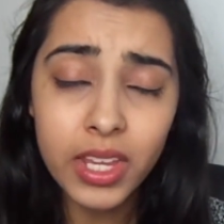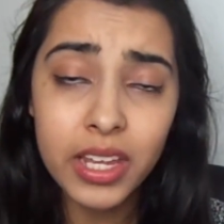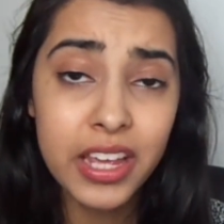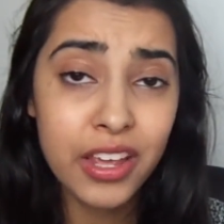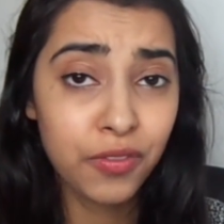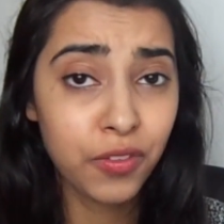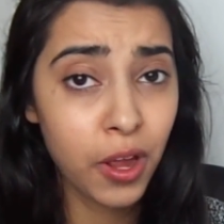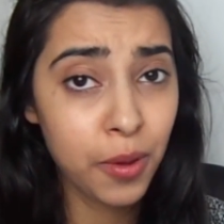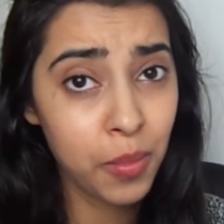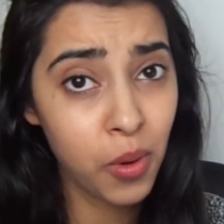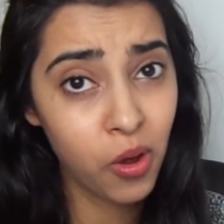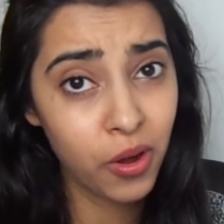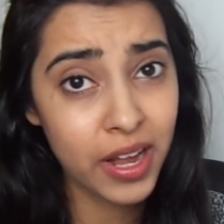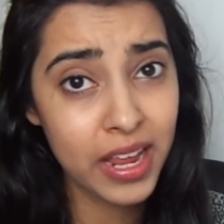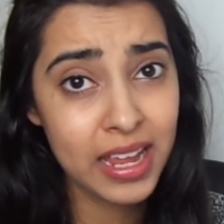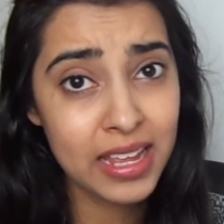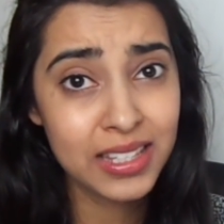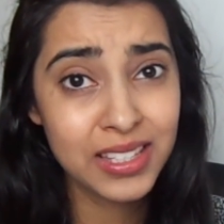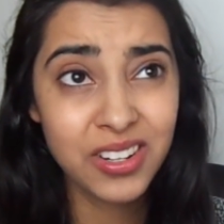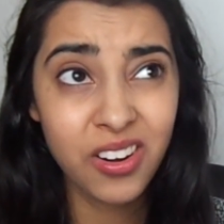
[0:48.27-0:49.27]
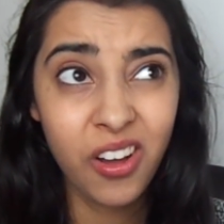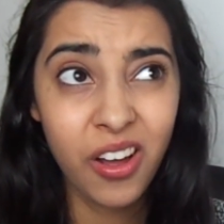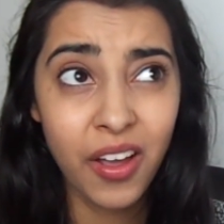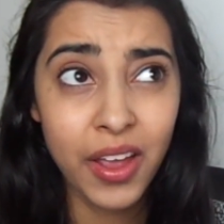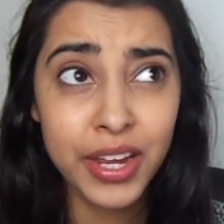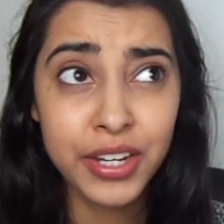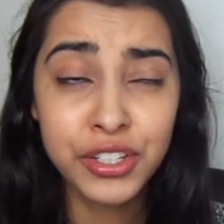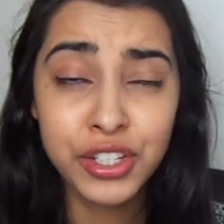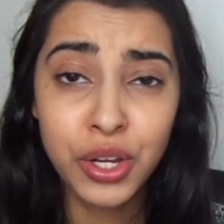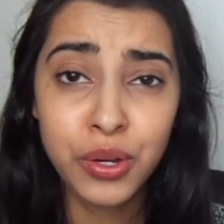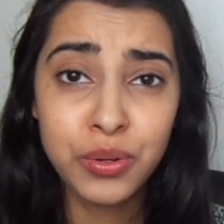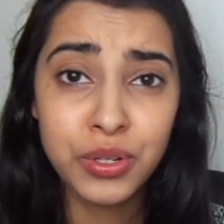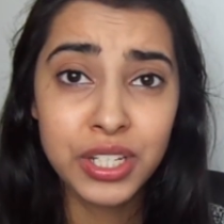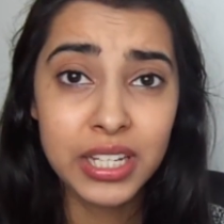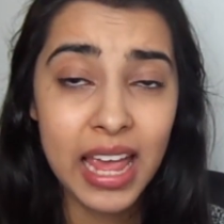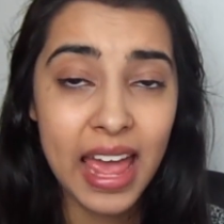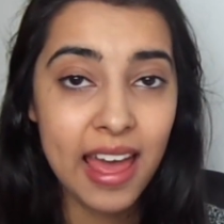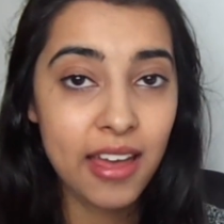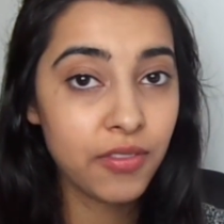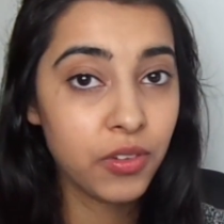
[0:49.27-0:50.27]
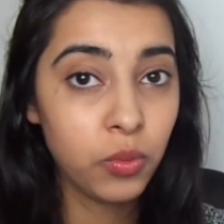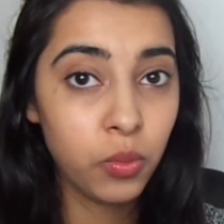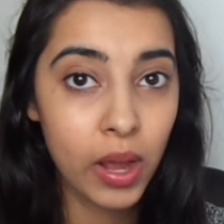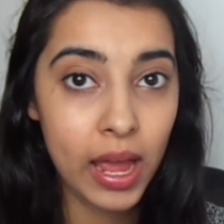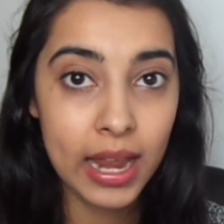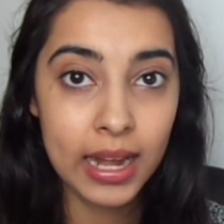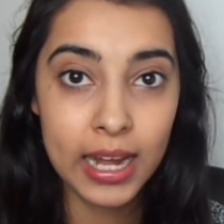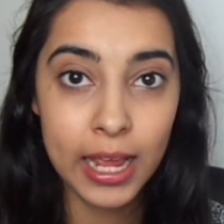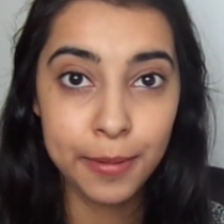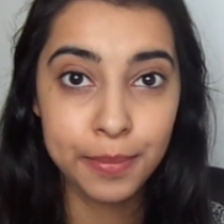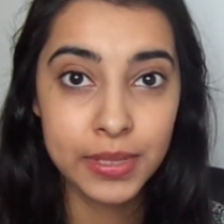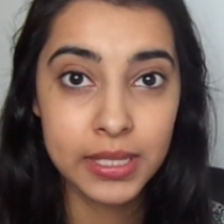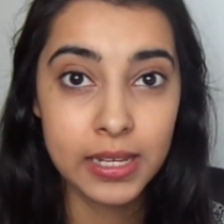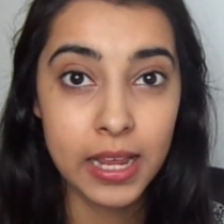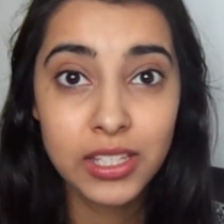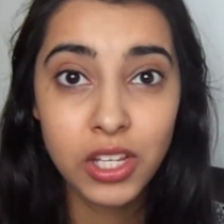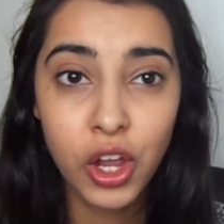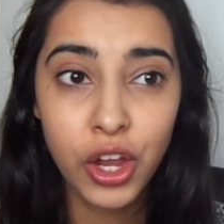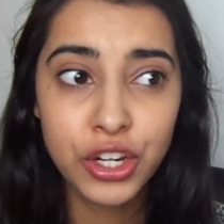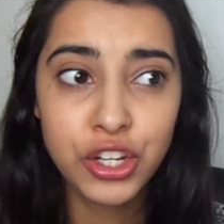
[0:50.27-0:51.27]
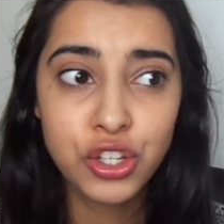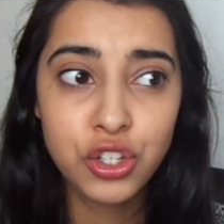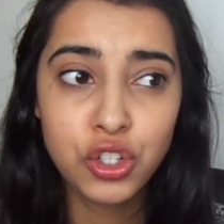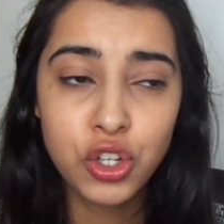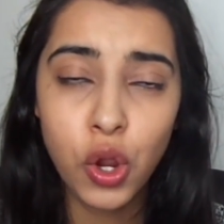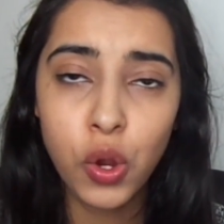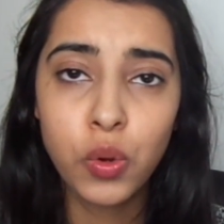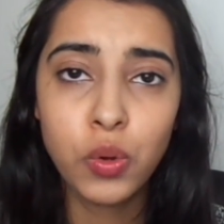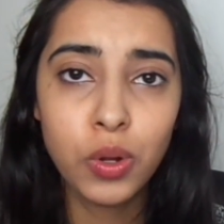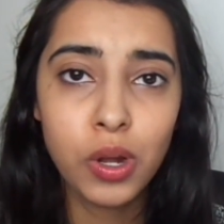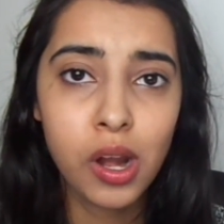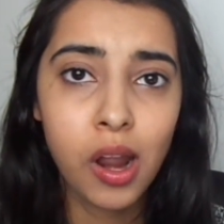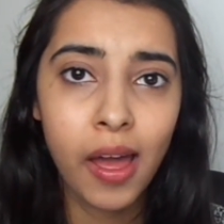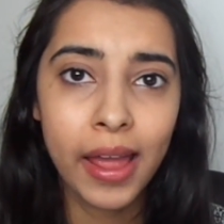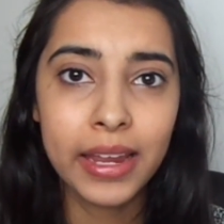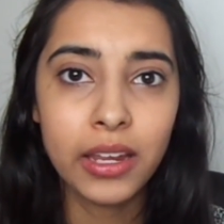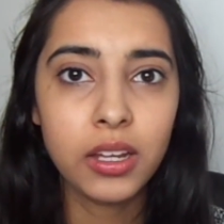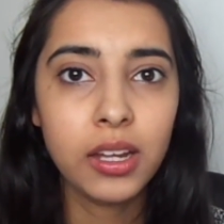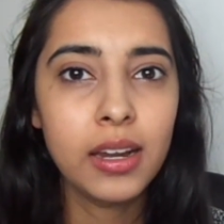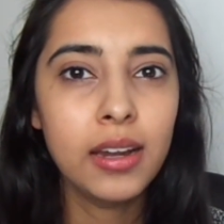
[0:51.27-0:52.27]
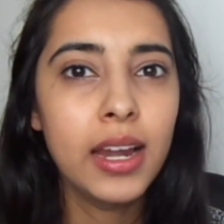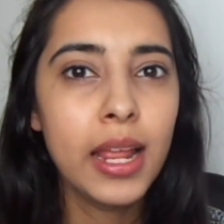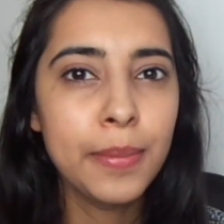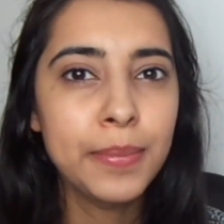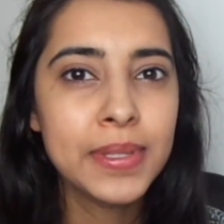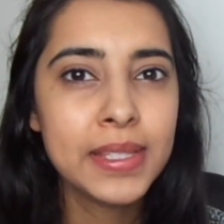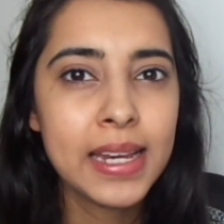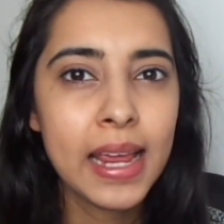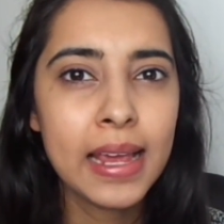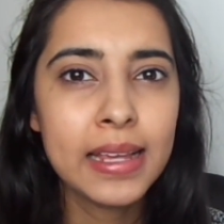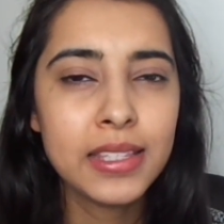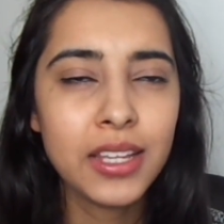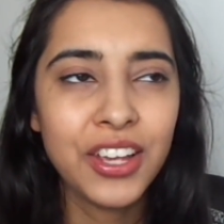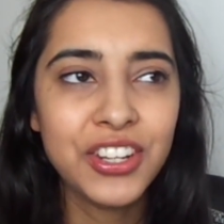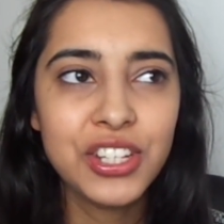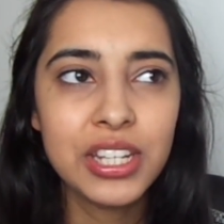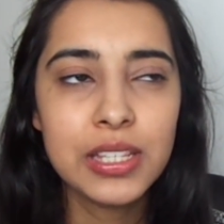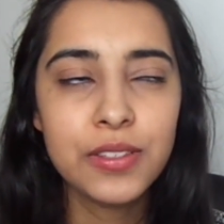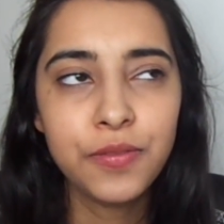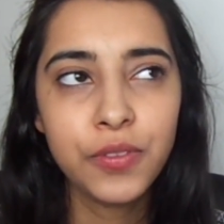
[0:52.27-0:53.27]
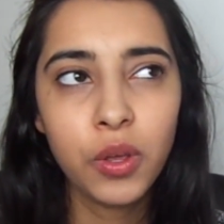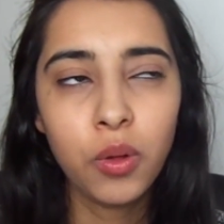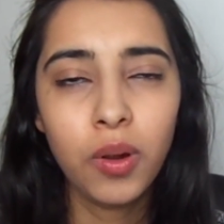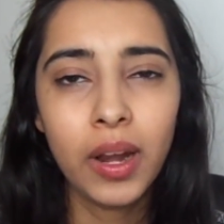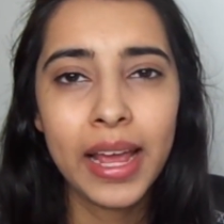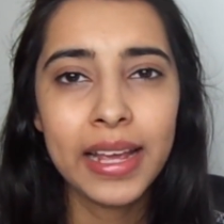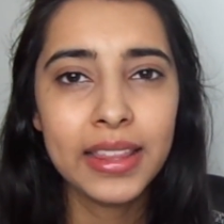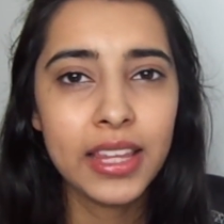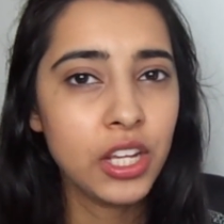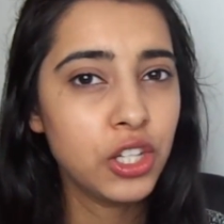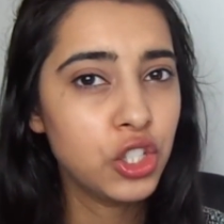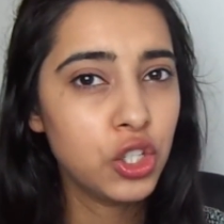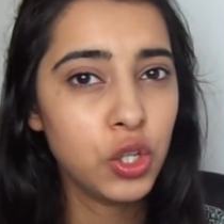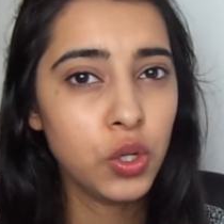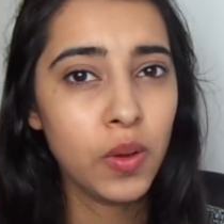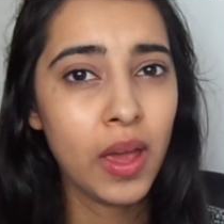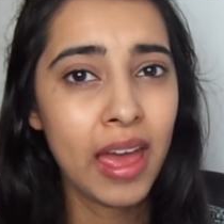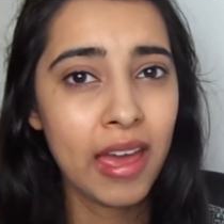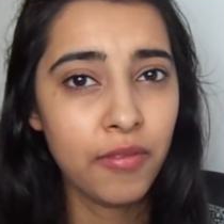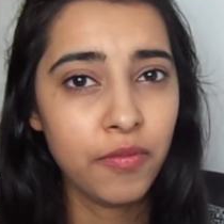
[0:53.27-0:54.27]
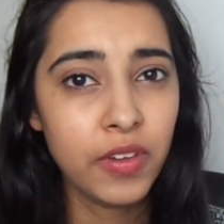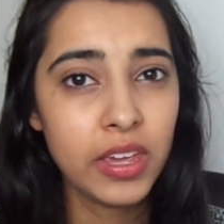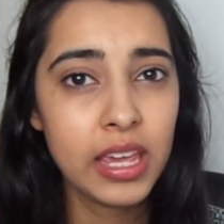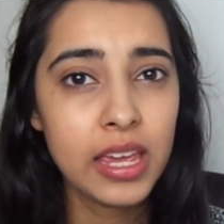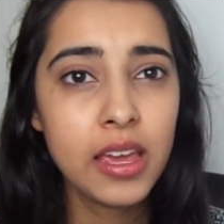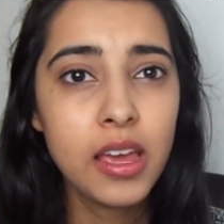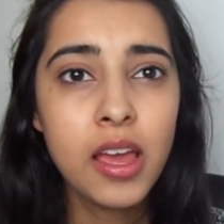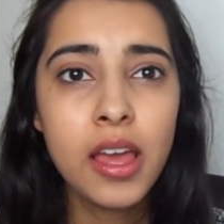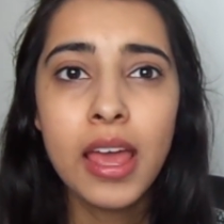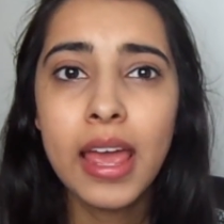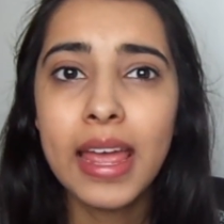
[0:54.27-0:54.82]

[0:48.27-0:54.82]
If I'm honest, I don't ever wear lipstick. I don't like lipsticks. I just feel like they're too heavy.